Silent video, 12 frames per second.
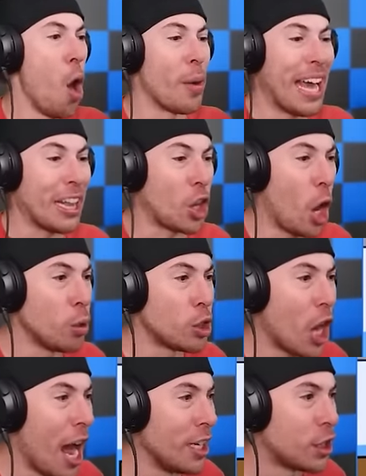Get those
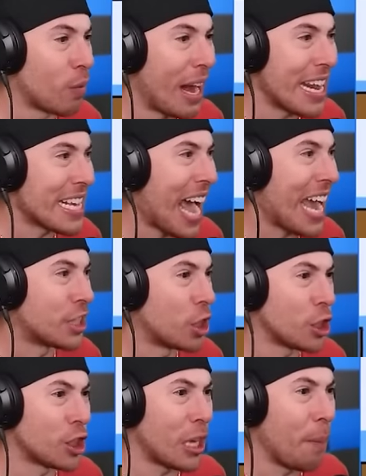guns ready, guys.
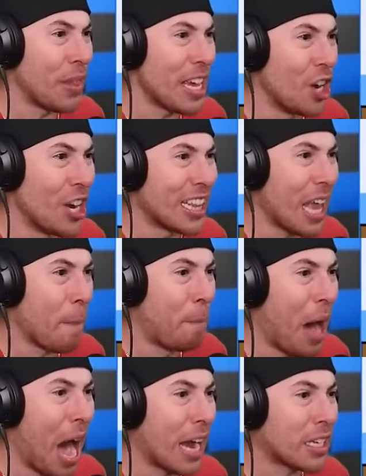There's something underneath that
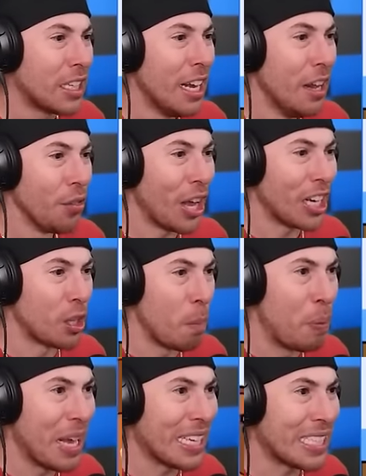box. That's the
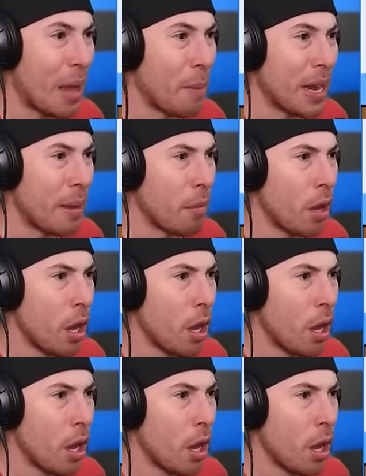biggest M&M.